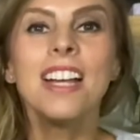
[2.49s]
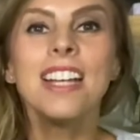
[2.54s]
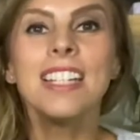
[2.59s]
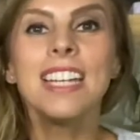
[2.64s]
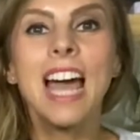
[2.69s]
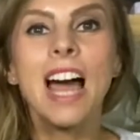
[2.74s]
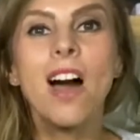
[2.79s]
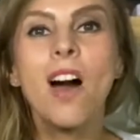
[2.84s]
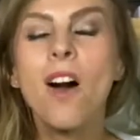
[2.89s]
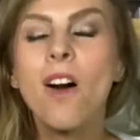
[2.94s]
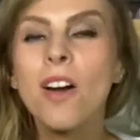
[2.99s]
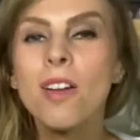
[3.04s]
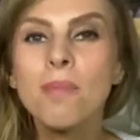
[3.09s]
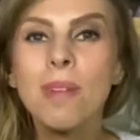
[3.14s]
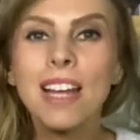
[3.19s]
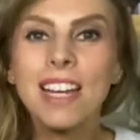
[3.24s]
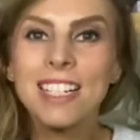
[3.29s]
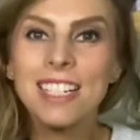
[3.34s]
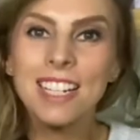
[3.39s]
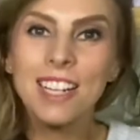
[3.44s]
Now, I'm
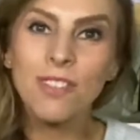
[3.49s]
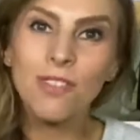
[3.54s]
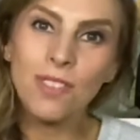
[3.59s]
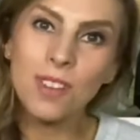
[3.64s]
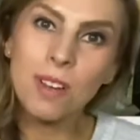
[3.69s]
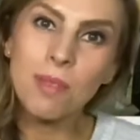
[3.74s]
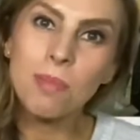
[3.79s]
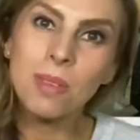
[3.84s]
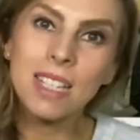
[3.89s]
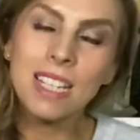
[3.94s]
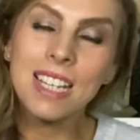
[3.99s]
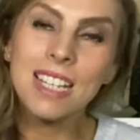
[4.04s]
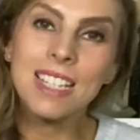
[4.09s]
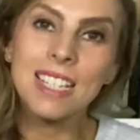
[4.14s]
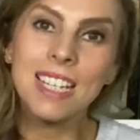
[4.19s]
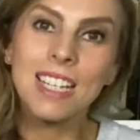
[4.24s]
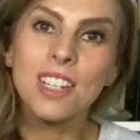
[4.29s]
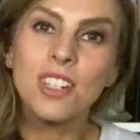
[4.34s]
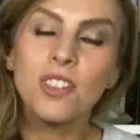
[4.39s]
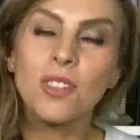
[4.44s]
actually filming this
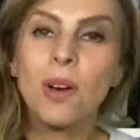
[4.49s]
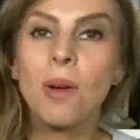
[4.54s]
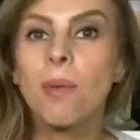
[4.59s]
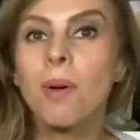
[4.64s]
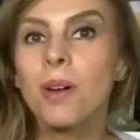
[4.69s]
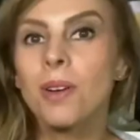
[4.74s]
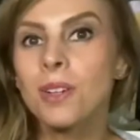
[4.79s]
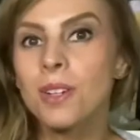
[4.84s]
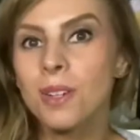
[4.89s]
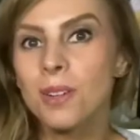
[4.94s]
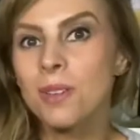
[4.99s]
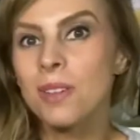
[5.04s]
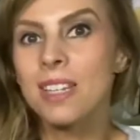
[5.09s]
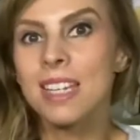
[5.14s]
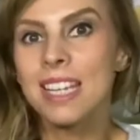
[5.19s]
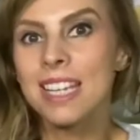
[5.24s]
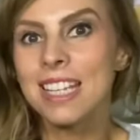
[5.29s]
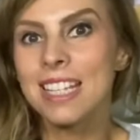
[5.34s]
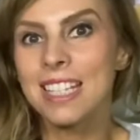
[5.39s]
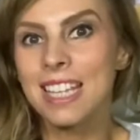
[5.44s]
intro on New
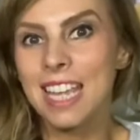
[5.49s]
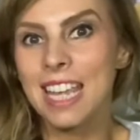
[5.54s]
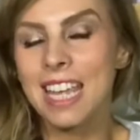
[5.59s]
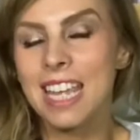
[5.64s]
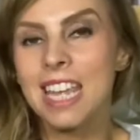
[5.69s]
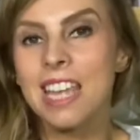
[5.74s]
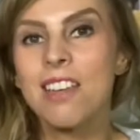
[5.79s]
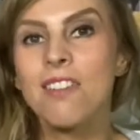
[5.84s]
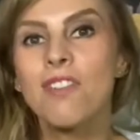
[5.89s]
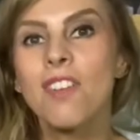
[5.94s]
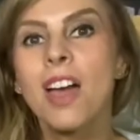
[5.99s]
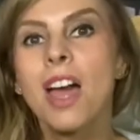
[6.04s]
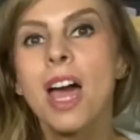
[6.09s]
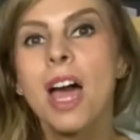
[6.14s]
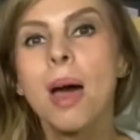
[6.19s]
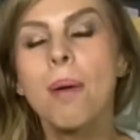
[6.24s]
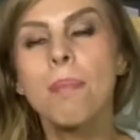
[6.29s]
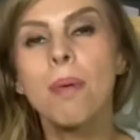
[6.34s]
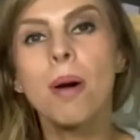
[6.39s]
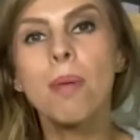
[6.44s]
Year's Eve,
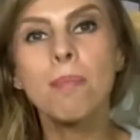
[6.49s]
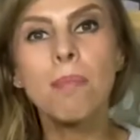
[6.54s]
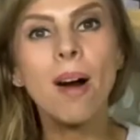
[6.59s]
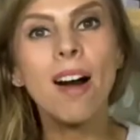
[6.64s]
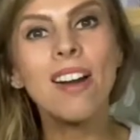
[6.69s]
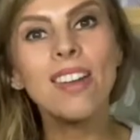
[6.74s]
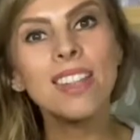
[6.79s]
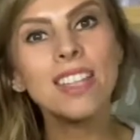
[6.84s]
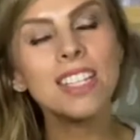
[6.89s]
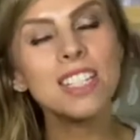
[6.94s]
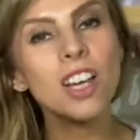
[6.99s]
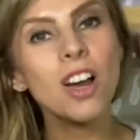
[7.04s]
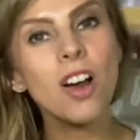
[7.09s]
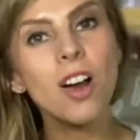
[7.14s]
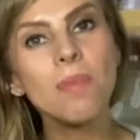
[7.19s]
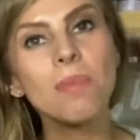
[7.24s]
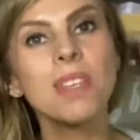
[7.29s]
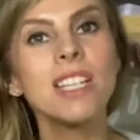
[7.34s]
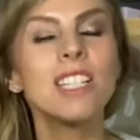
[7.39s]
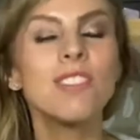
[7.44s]
but by the
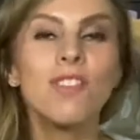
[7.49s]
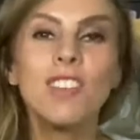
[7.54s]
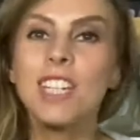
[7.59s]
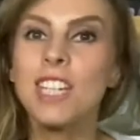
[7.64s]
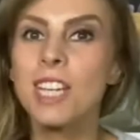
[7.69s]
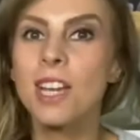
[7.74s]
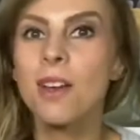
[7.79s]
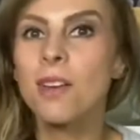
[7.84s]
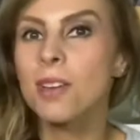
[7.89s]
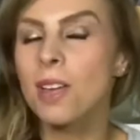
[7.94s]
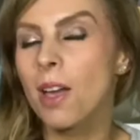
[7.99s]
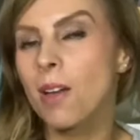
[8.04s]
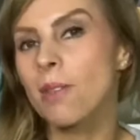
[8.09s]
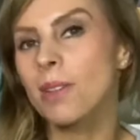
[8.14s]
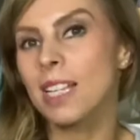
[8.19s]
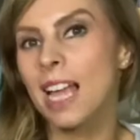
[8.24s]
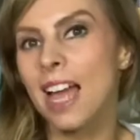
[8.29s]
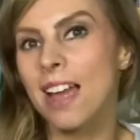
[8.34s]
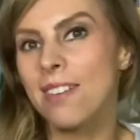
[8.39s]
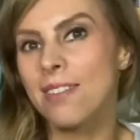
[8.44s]
time this video
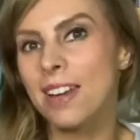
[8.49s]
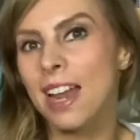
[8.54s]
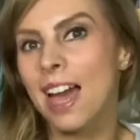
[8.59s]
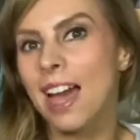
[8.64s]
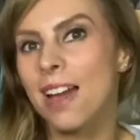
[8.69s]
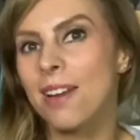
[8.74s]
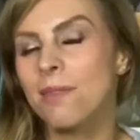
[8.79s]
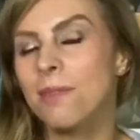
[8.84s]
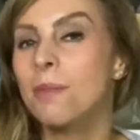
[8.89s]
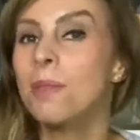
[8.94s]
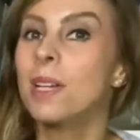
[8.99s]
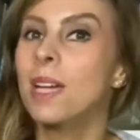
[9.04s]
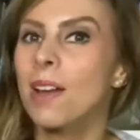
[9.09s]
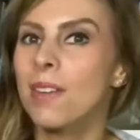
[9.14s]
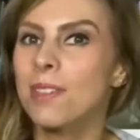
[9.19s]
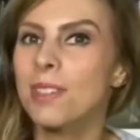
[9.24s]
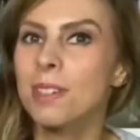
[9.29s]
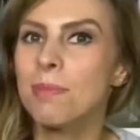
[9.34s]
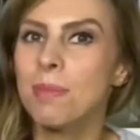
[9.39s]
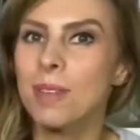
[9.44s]
goes out now, we're
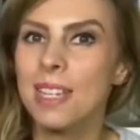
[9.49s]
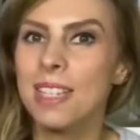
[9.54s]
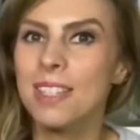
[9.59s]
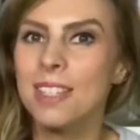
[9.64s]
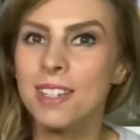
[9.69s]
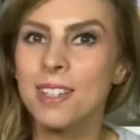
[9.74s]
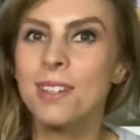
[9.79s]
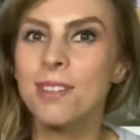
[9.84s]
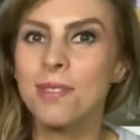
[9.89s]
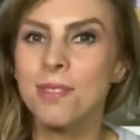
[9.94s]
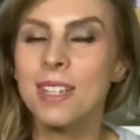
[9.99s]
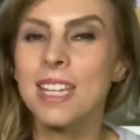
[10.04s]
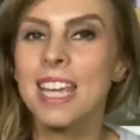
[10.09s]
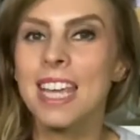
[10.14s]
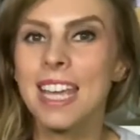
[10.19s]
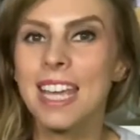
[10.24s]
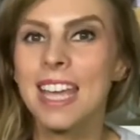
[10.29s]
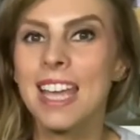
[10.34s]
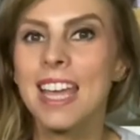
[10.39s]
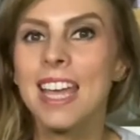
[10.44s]
going to be in the new
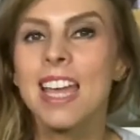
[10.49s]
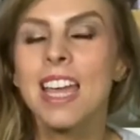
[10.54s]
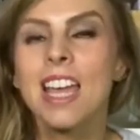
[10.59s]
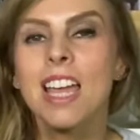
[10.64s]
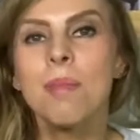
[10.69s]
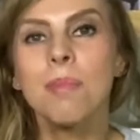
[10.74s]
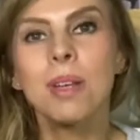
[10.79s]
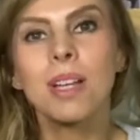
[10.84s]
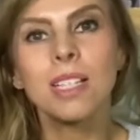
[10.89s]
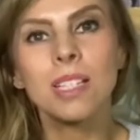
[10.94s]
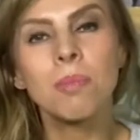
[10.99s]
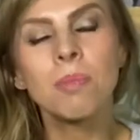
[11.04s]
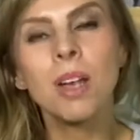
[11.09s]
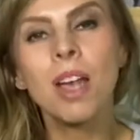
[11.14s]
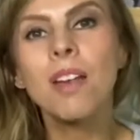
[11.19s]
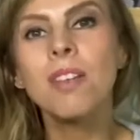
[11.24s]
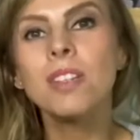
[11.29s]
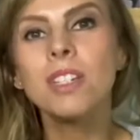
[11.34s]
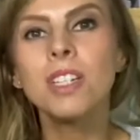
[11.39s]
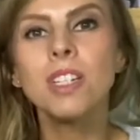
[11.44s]
year because I'm
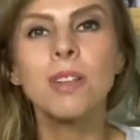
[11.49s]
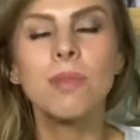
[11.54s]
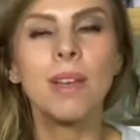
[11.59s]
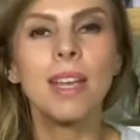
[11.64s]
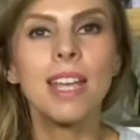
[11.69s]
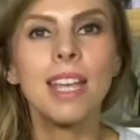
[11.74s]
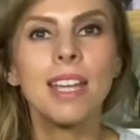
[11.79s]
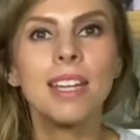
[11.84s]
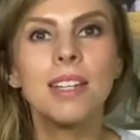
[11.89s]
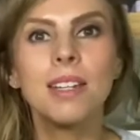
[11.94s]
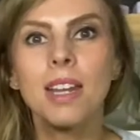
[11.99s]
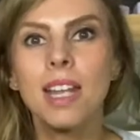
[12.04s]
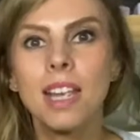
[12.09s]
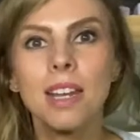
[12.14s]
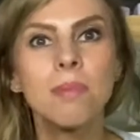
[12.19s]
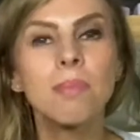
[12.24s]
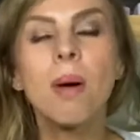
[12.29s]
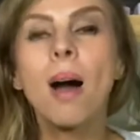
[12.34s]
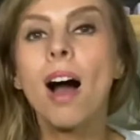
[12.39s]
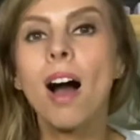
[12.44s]
going to do it
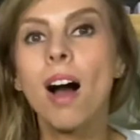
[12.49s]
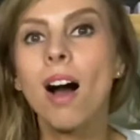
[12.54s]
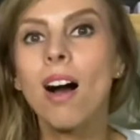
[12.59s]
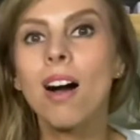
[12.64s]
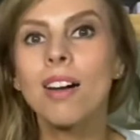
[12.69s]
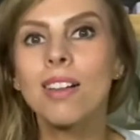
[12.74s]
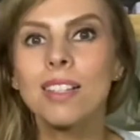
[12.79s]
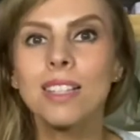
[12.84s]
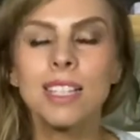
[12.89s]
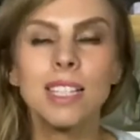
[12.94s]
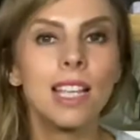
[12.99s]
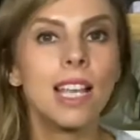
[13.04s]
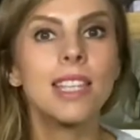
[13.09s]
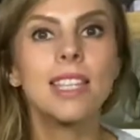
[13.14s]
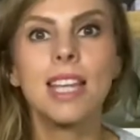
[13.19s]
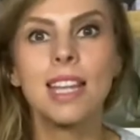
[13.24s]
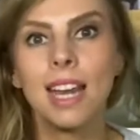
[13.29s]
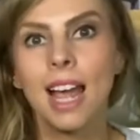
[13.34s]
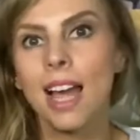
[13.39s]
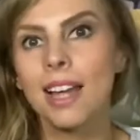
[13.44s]
in parts and
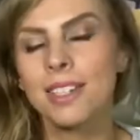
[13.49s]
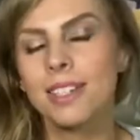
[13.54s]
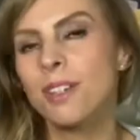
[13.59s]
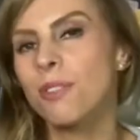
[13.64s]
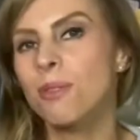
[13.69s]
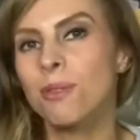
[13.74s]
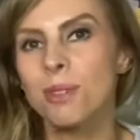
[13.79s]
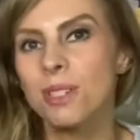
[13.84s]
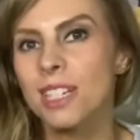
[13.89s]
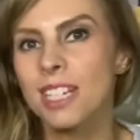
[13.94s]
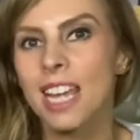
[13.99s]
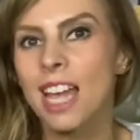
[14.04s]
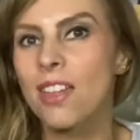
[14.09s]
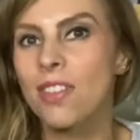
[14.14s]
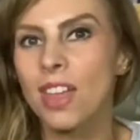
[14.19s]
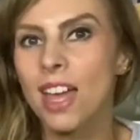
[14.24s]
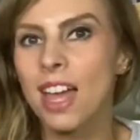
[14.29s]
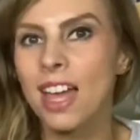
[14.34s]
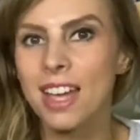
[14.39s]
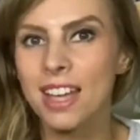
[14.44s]
then add it all
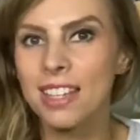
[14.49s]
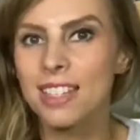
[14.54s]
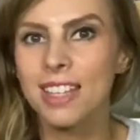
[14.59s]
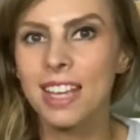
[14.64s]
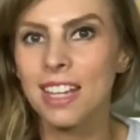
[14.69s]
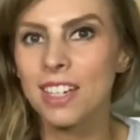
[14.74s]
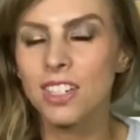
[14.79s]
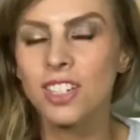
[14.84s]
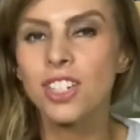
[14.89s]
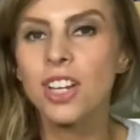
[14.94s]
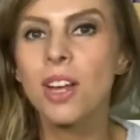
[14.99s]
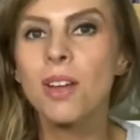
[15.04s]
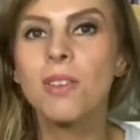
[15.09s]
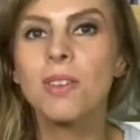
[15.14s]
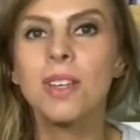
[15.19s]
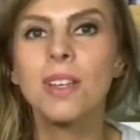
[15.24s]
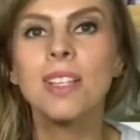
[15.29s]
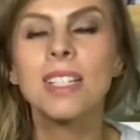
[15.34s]
together and then show you.